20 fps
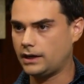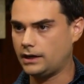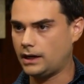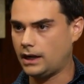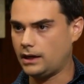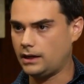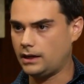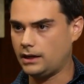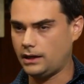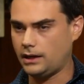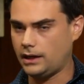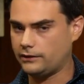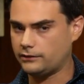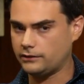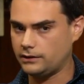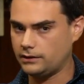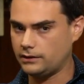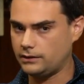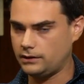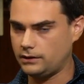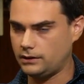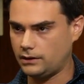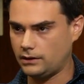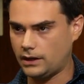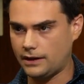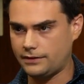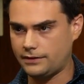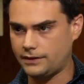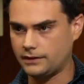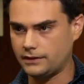Right.
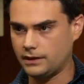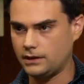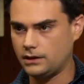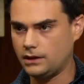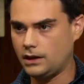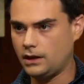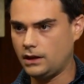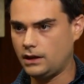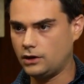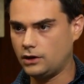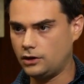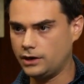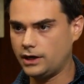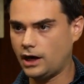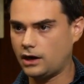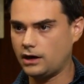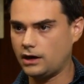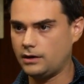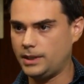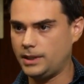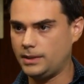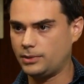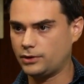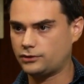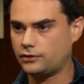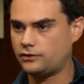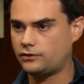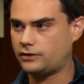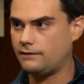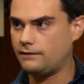I think that good-hearted
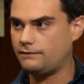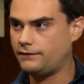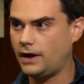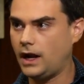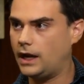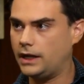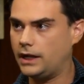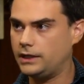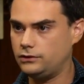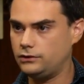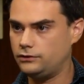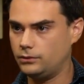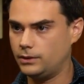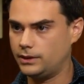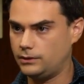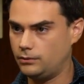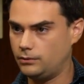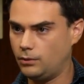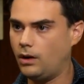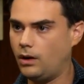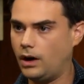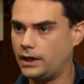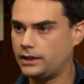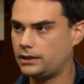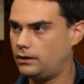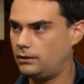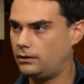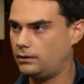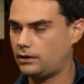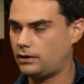people should say, fine, you do what you
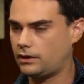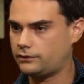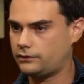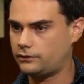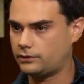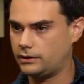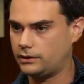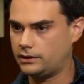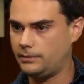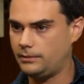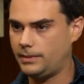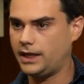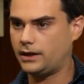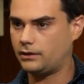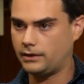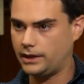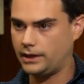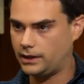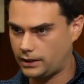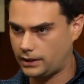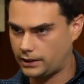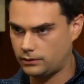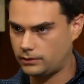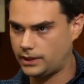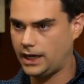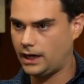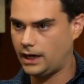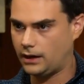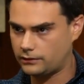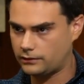want, go across the street to the bakery. Like, who
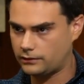cares?